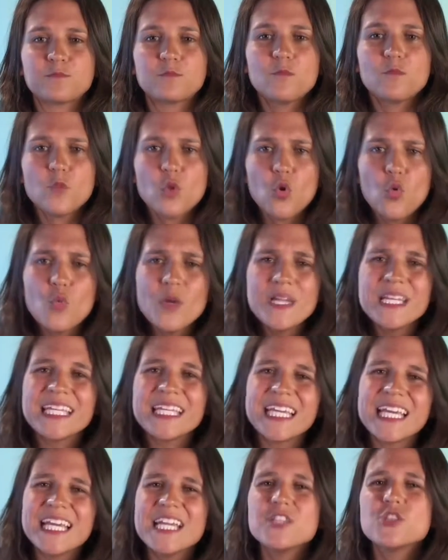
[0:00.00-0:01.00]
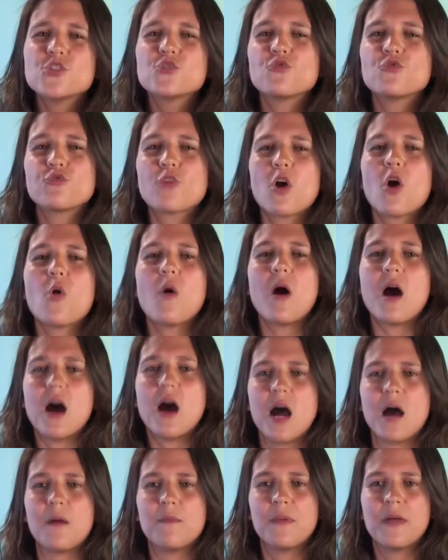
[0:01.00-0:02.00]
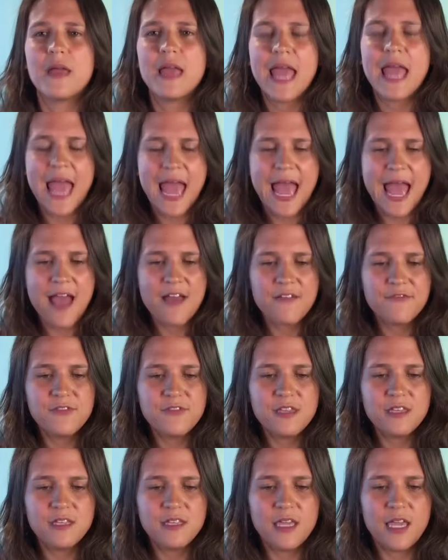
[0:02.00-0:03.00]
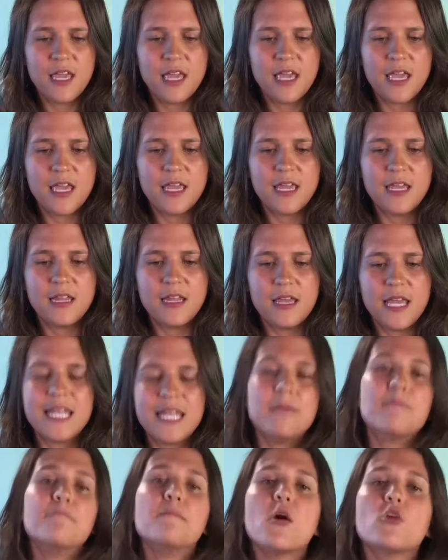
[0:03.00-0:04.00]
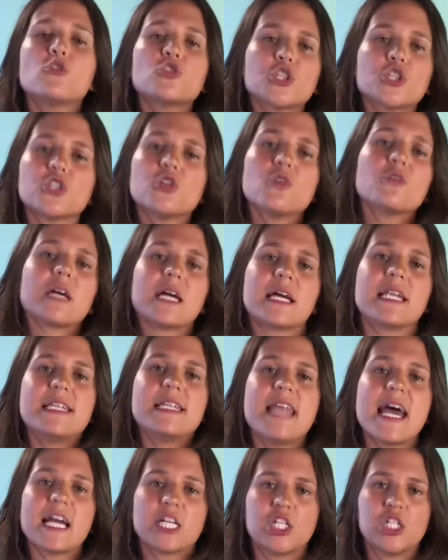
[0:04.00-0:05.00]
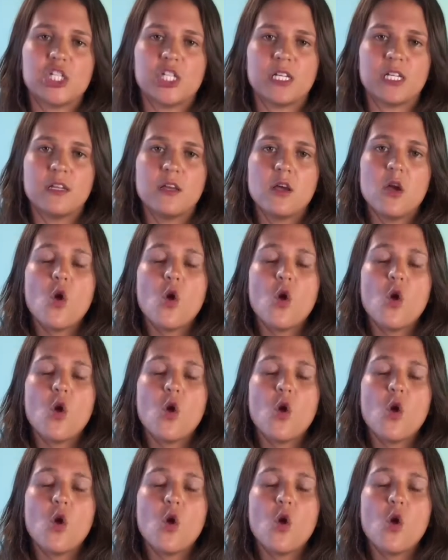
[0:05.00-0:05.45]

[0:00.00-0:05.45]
when kids grow up having an emotional connection